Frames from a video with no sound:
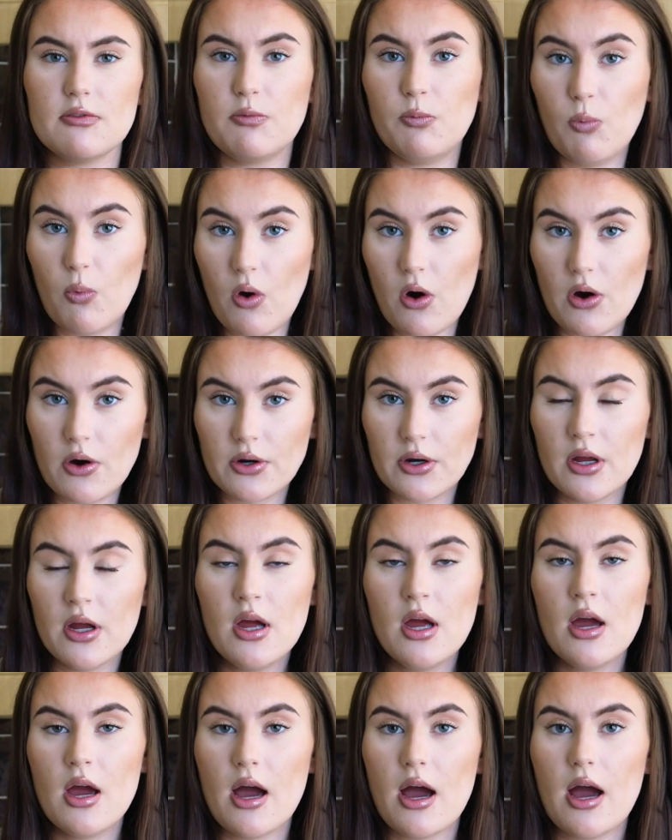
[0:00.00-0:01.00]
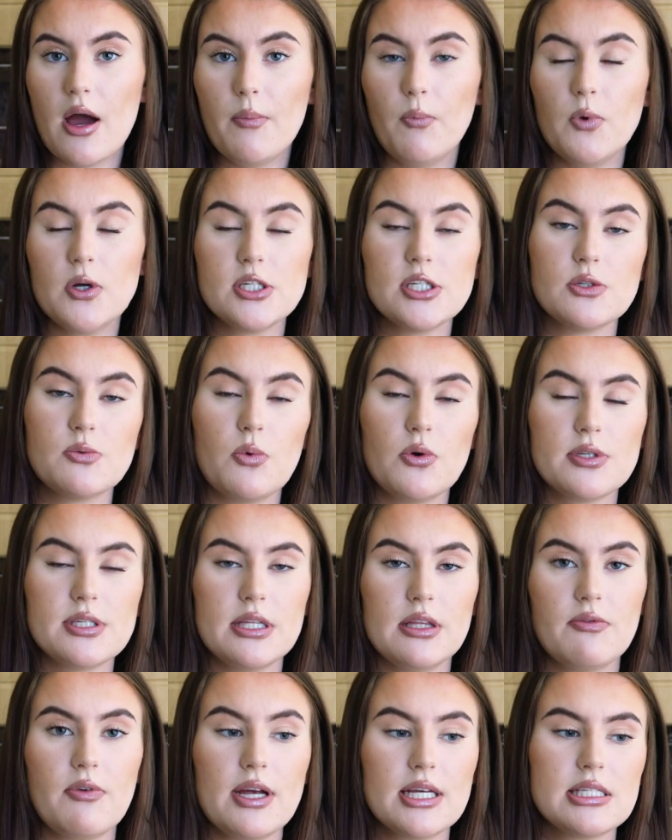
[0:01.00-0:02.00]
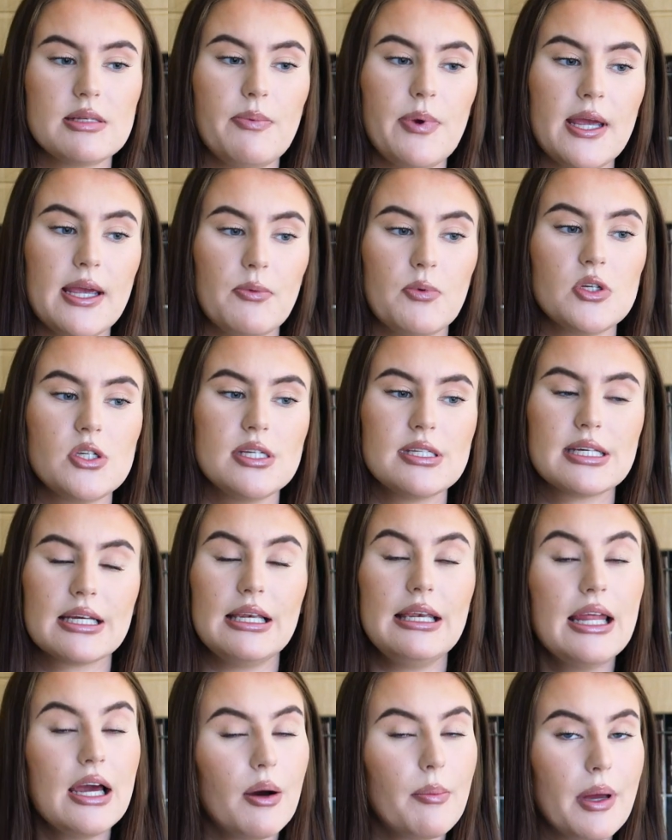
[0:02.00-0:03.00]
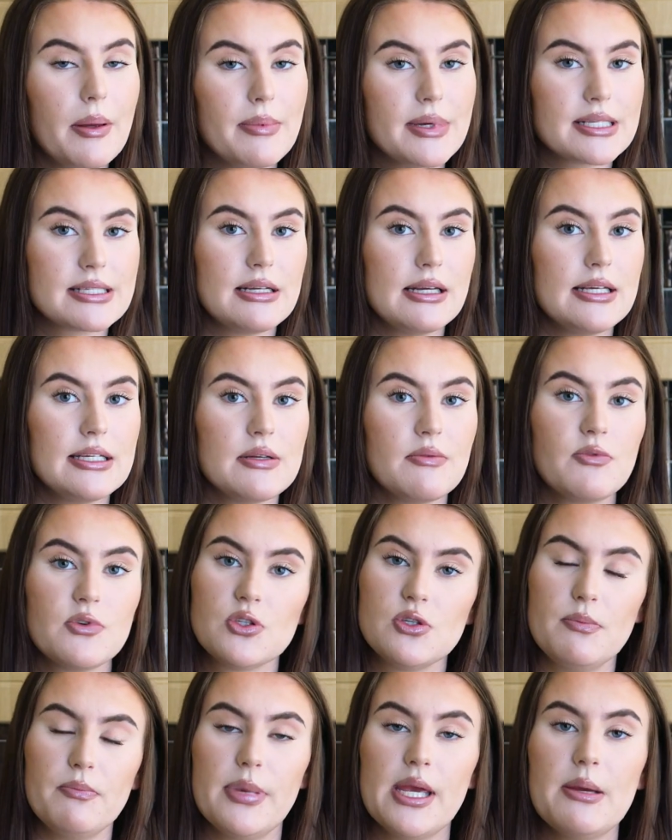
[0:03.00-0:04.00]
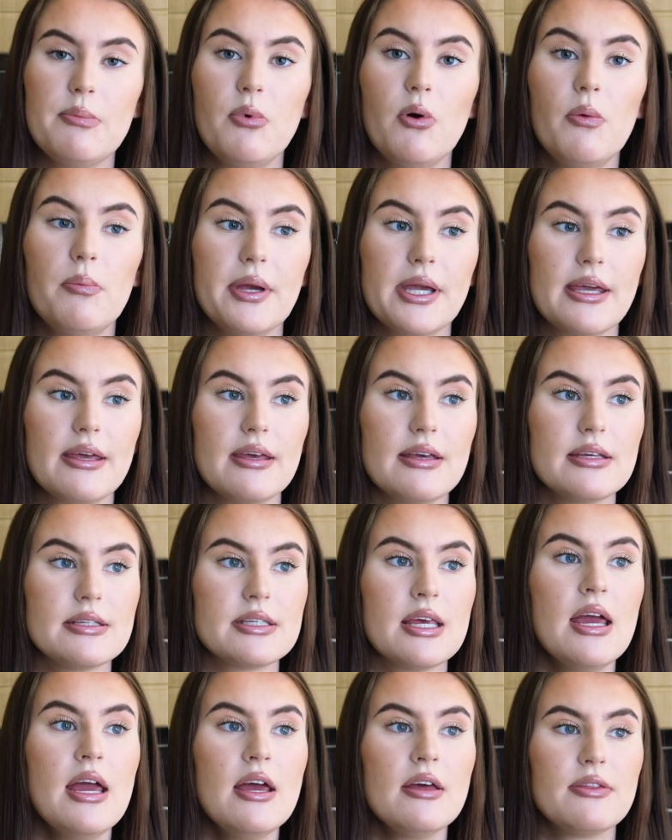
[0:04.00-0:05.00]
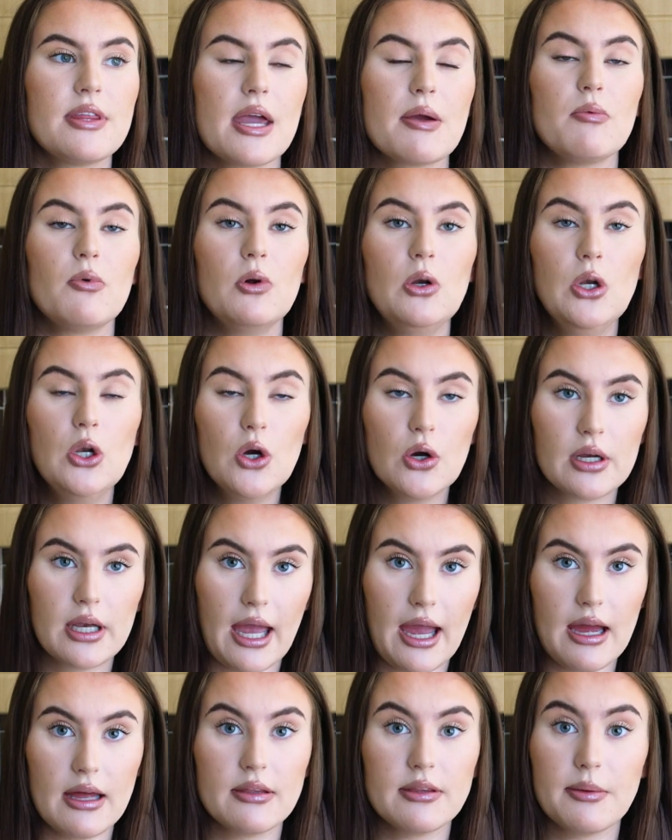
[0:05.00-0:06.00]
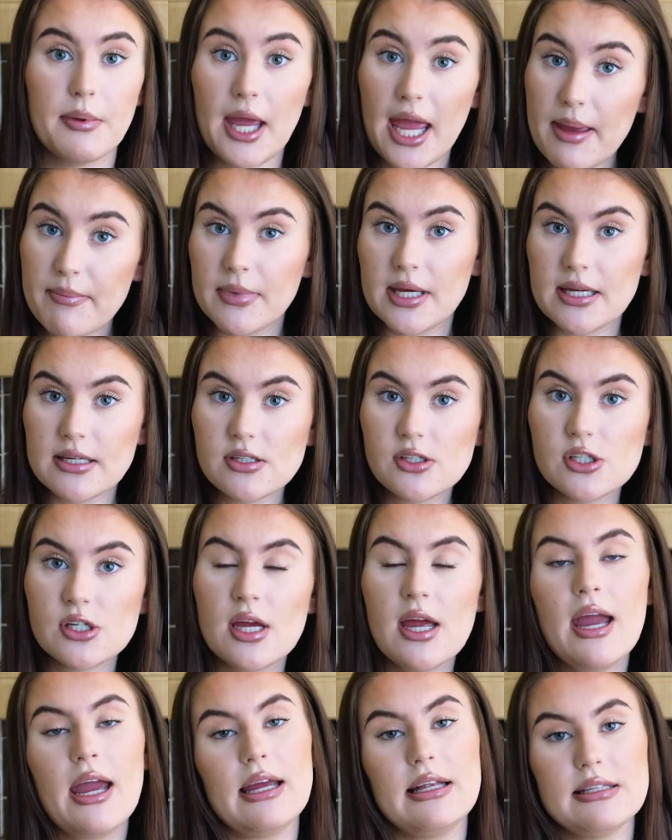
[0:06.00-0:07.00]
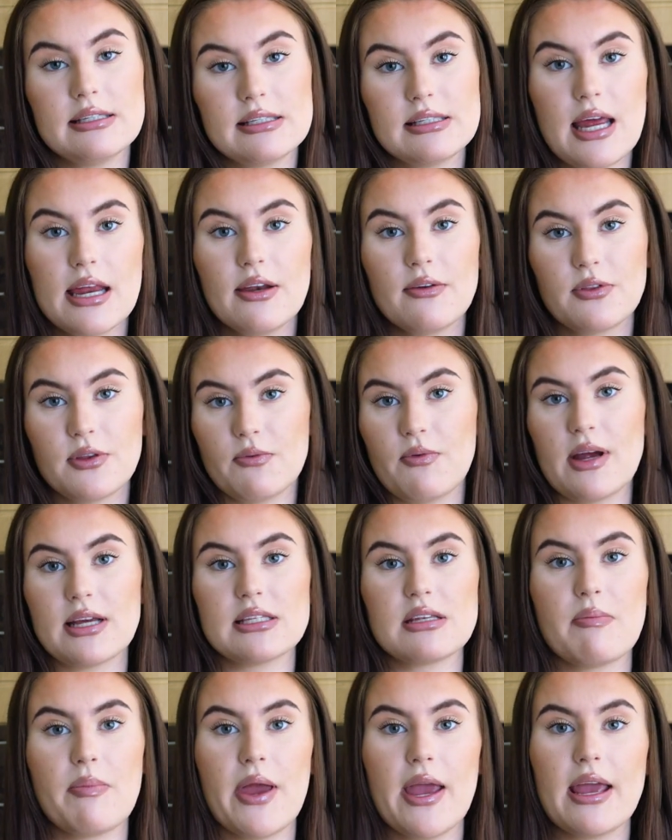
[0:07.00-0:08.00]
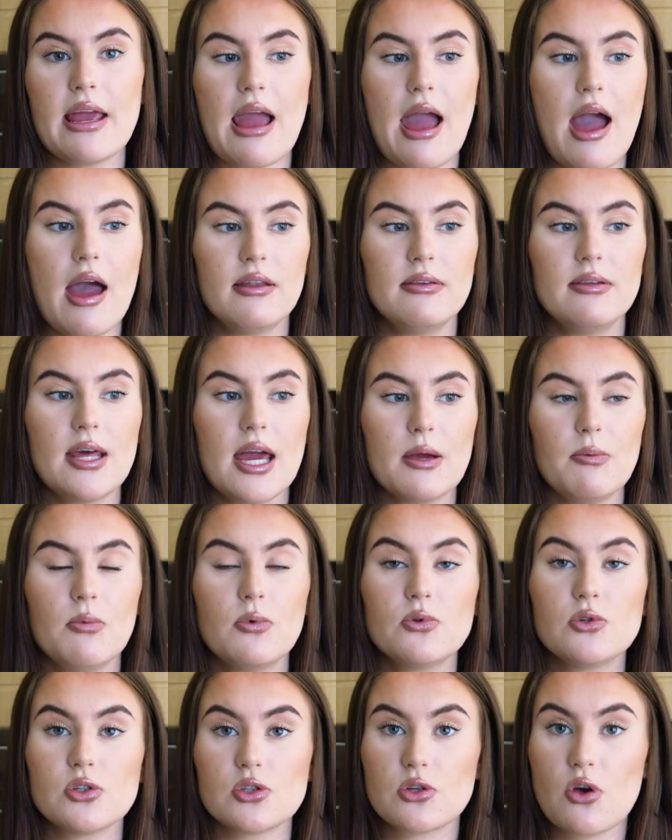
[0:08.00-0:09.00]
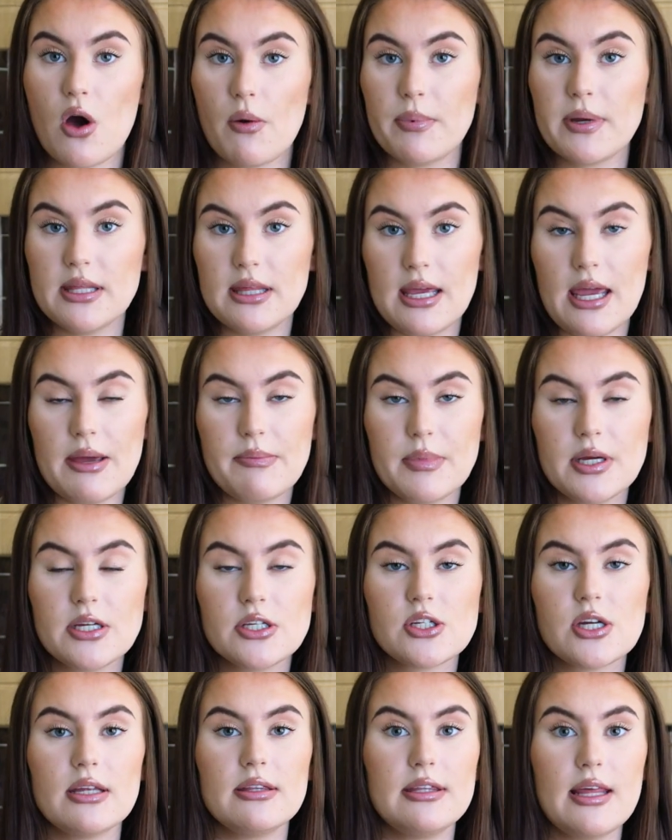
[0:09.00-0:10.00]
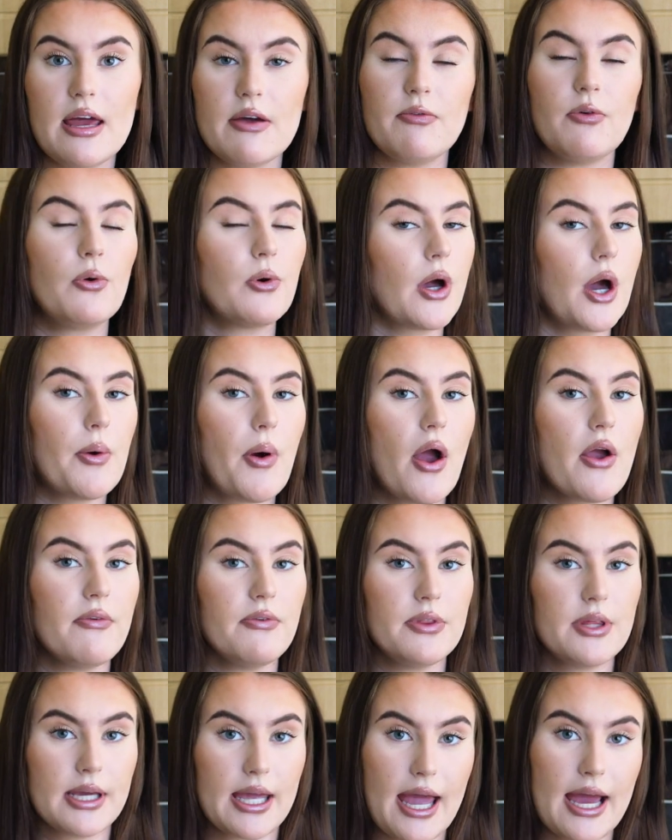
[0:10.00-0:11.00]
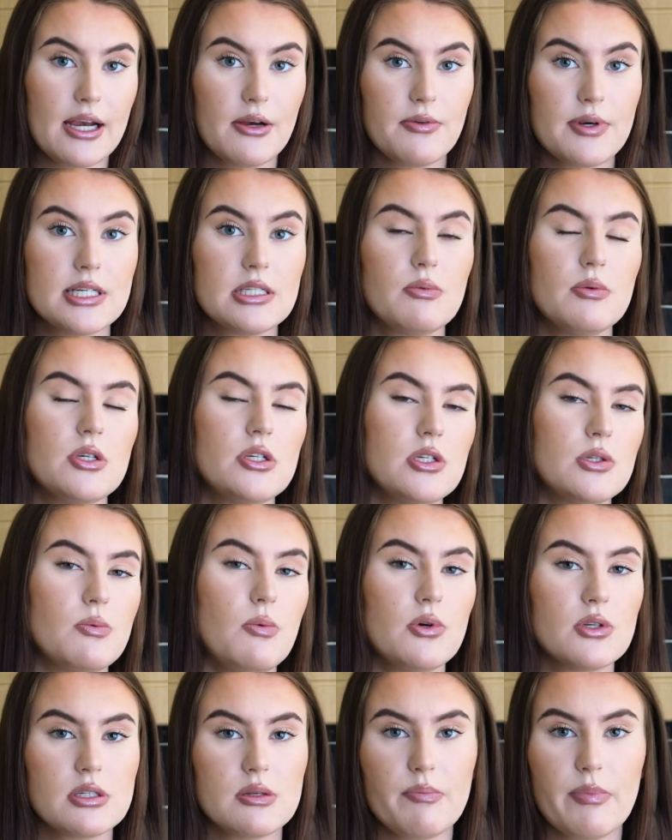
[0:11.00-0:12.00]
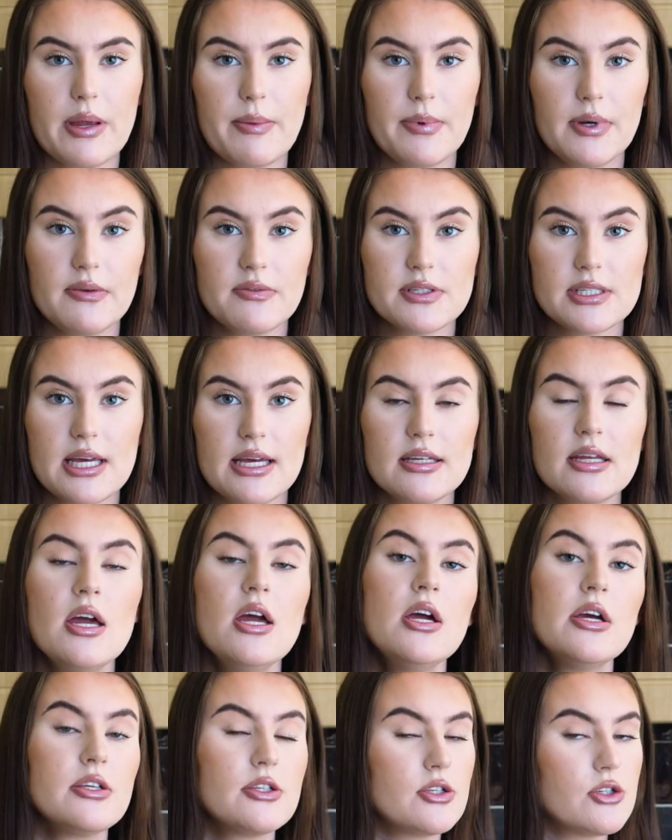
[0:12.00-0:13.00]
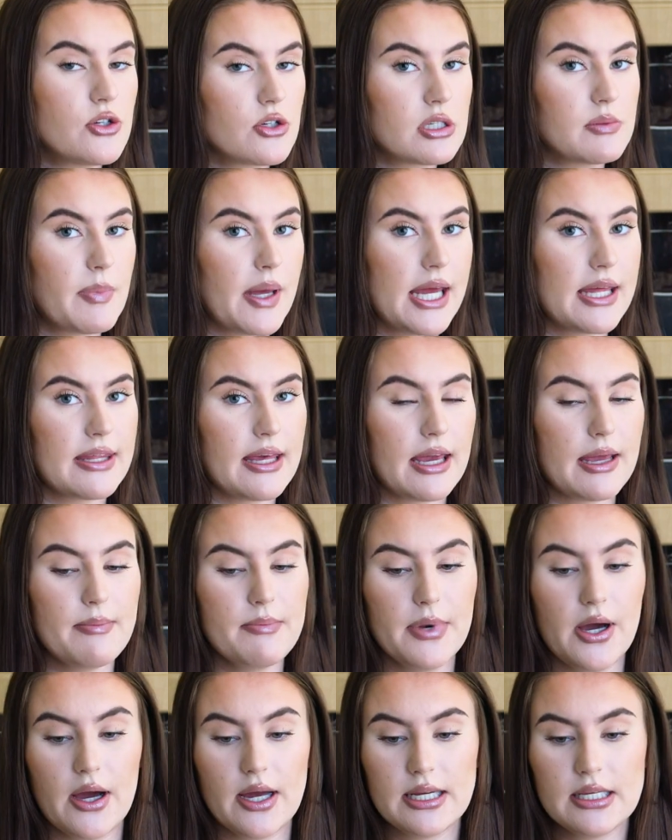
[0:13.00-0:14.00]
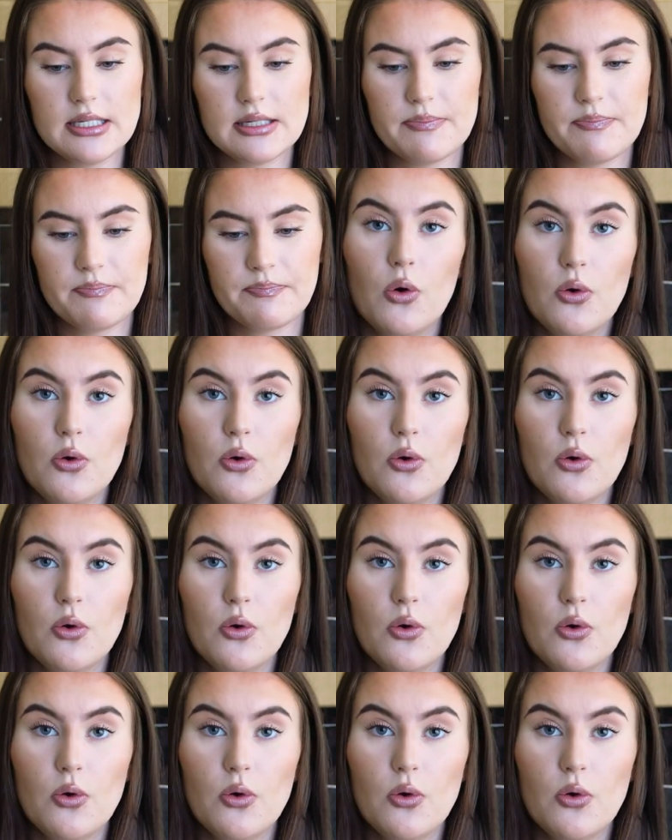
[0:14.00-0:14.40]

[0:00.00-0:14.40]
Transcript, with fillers: of 1, which is what's in the recipe, which is a little bit misleading for some people because they will look at the image instead of the recipe and they will just copy the image and therefore go over the calories, which is what some people have said. So just bear that in mind.